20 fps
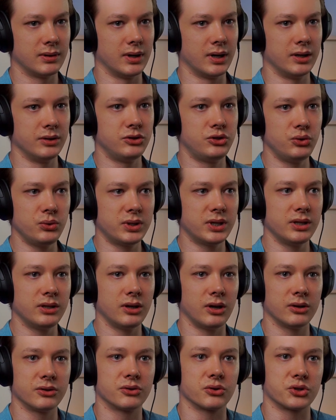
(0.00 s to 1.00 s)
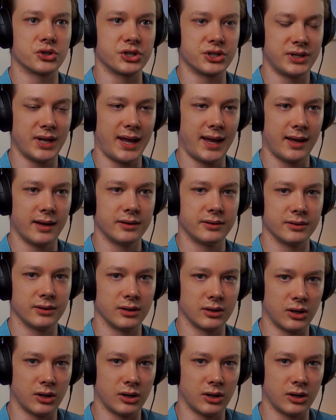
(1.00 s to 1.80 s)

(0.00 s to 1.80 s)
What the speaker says: You can understand a